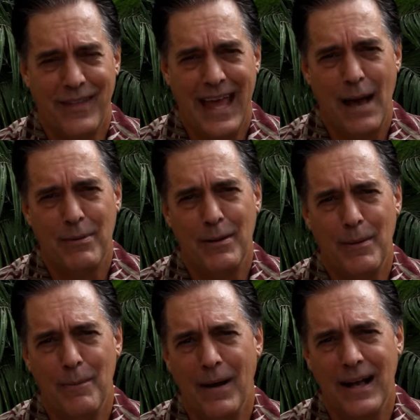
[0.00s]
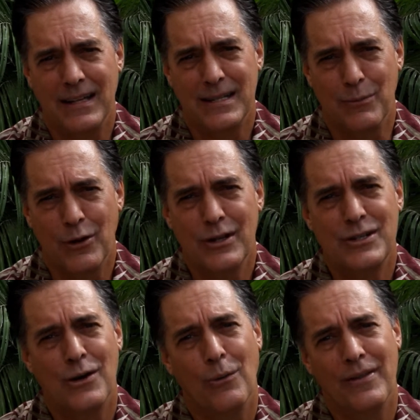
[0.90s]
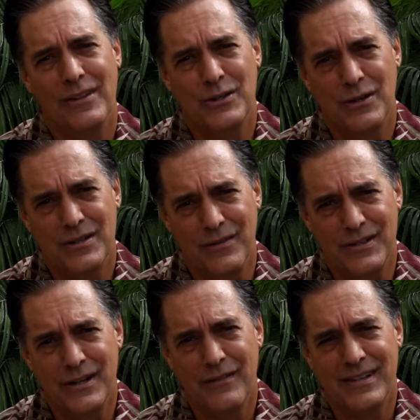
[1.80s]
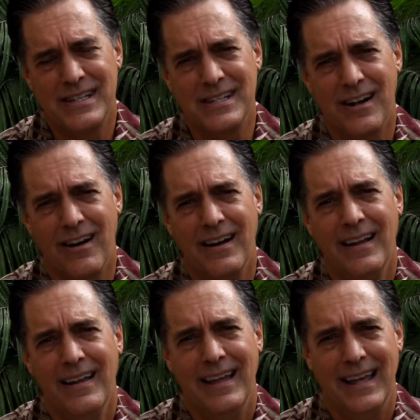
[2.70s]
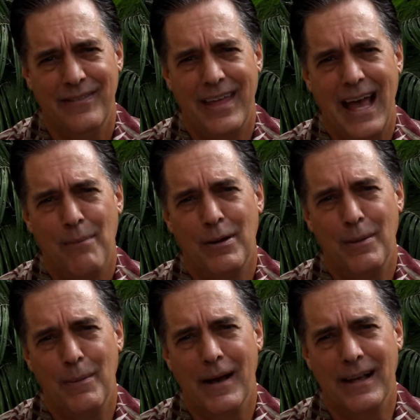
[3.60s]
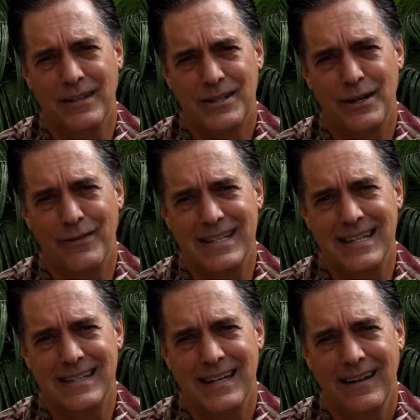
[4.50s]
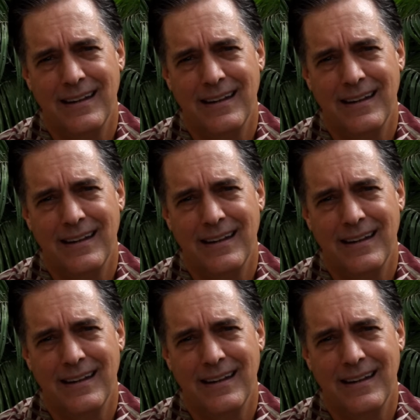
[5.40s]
they happen to be buying some goods or what the source of services are if they happen to be buying services.